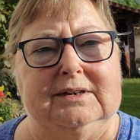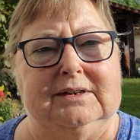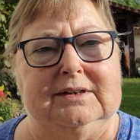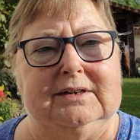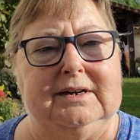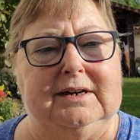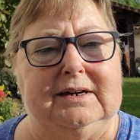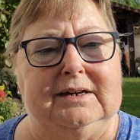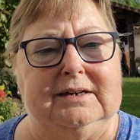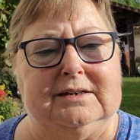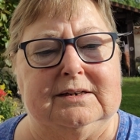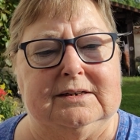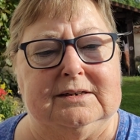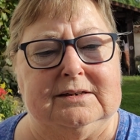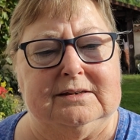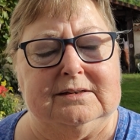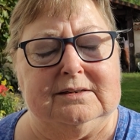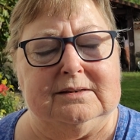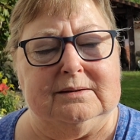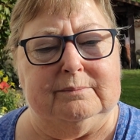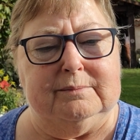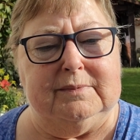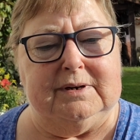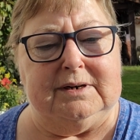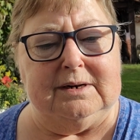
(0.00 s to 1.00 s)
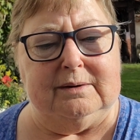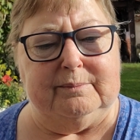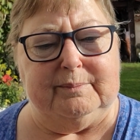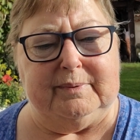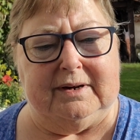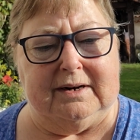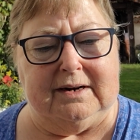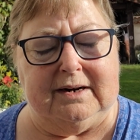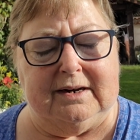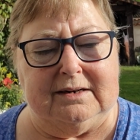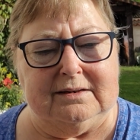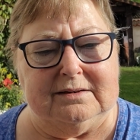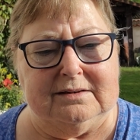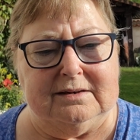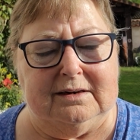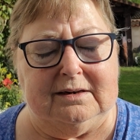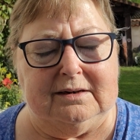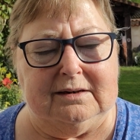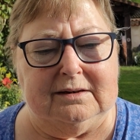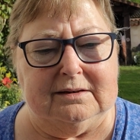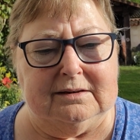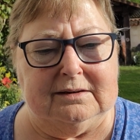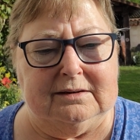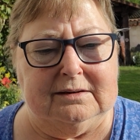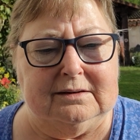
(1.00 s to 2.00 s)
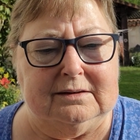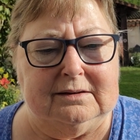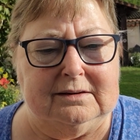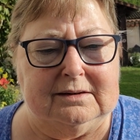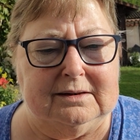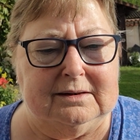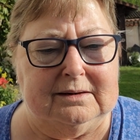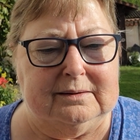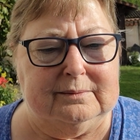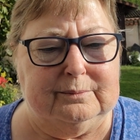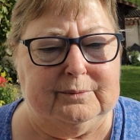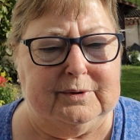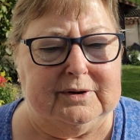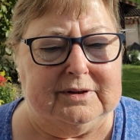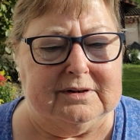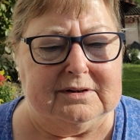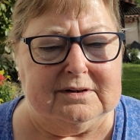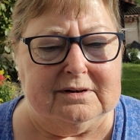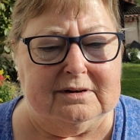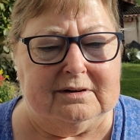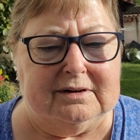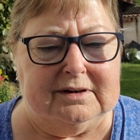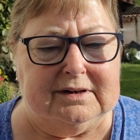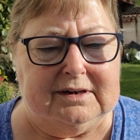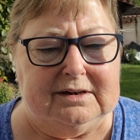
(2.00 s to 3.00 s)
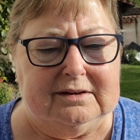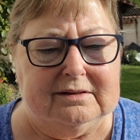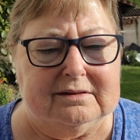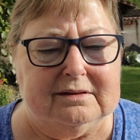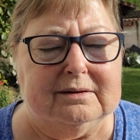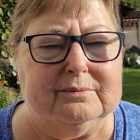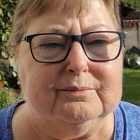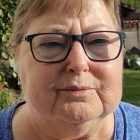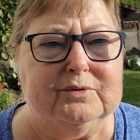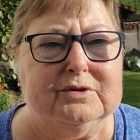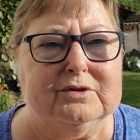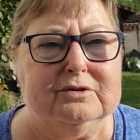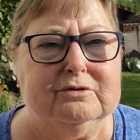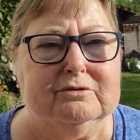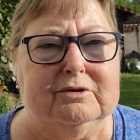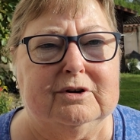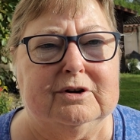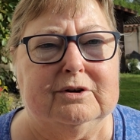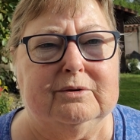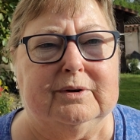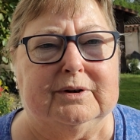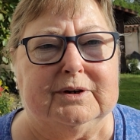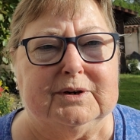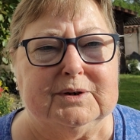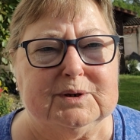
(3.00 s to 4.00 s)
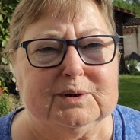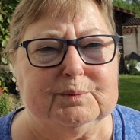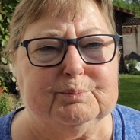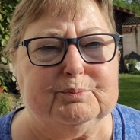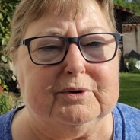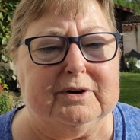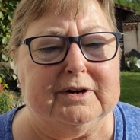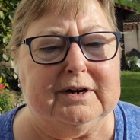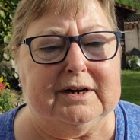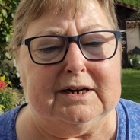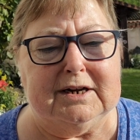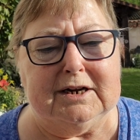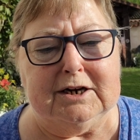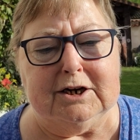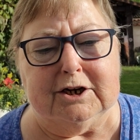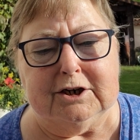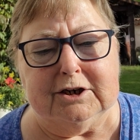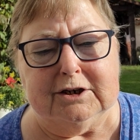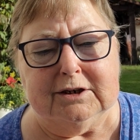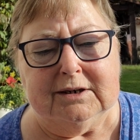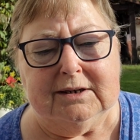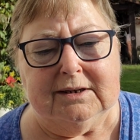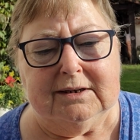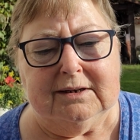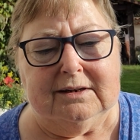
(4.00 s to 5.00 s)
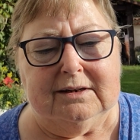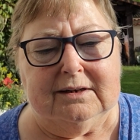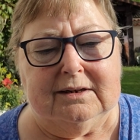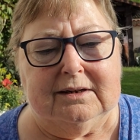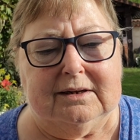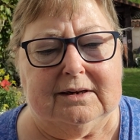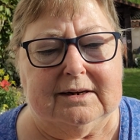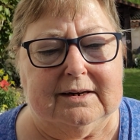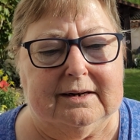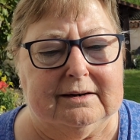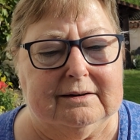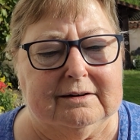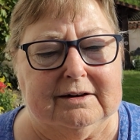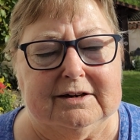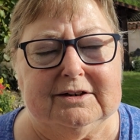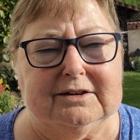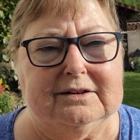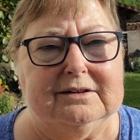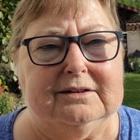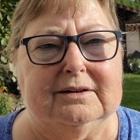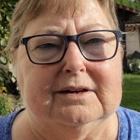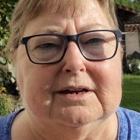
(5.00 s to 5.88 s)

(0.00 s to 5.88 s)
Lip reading: needed some manipulating, and with a tiny thumb screw and a spring, and I